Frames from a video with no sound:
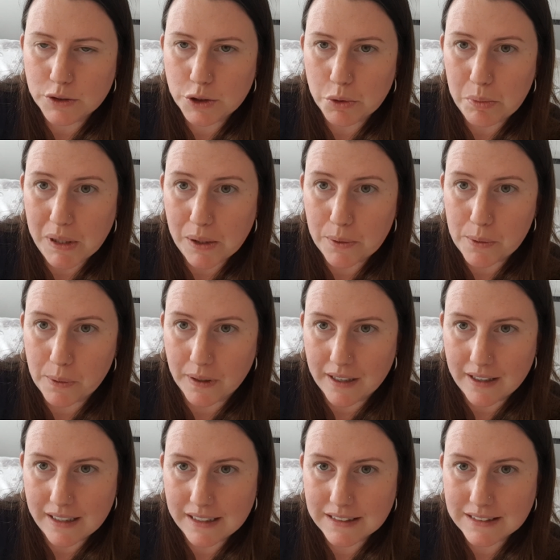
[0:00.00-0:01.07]
to be
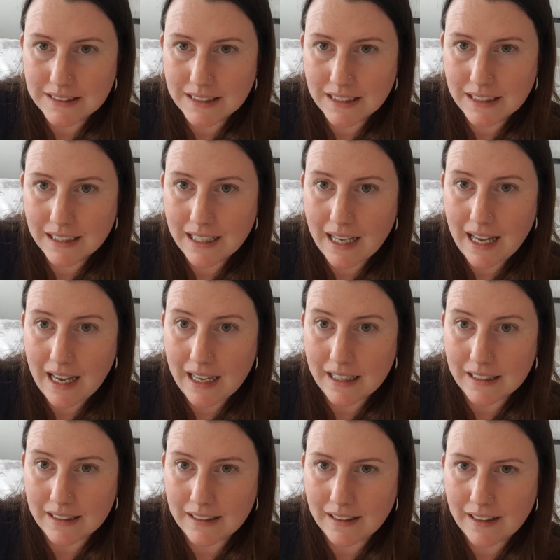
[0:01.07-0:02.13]
organised
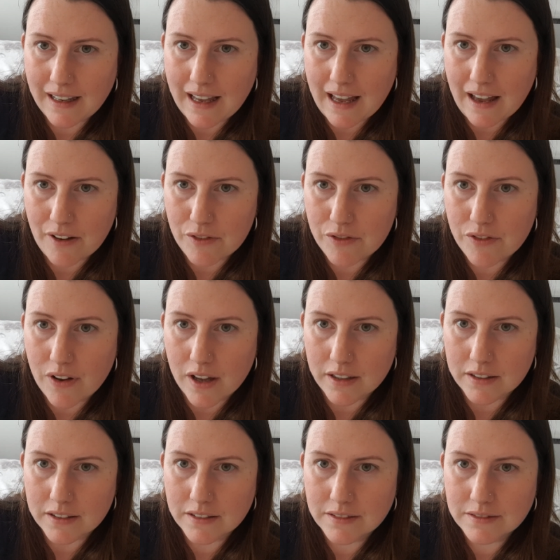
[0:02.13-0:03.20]
and have fun.